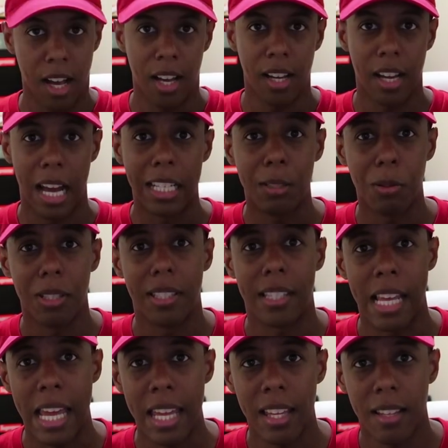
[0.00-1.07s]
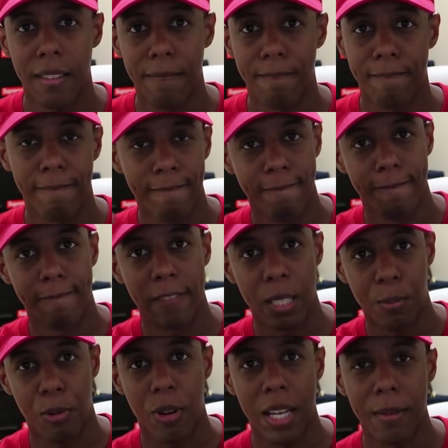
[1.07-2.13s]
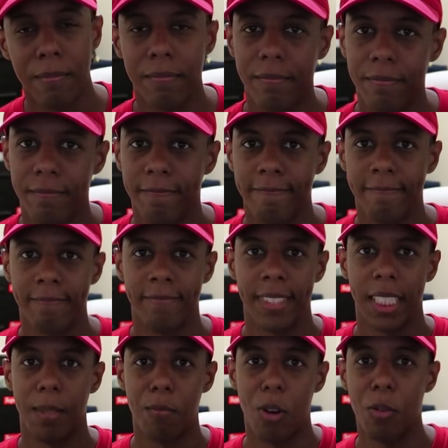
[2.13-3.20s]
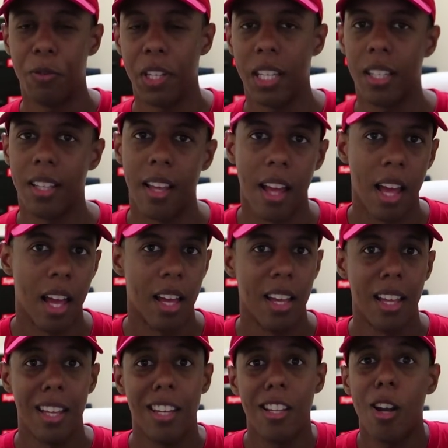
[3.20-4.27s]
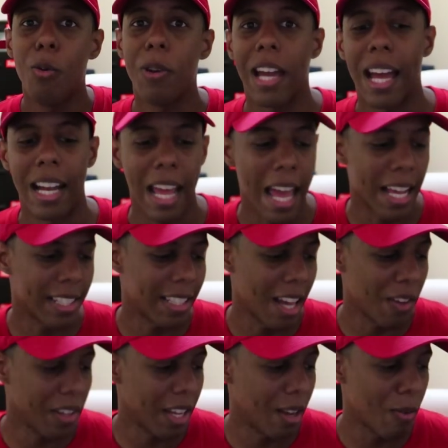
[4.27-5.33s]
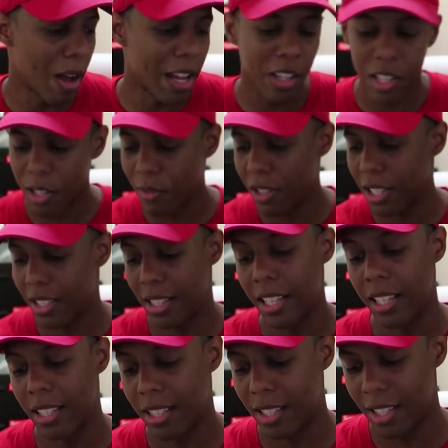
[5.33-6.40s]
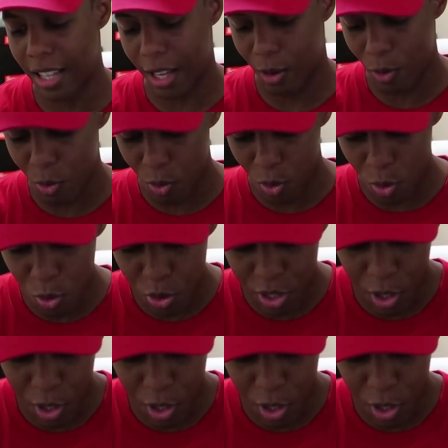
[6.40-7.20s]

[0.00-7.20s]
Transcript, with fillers: I just want to say, Supreme, Mophie, you know we had an X out here. Why are you giving us this? Like, who who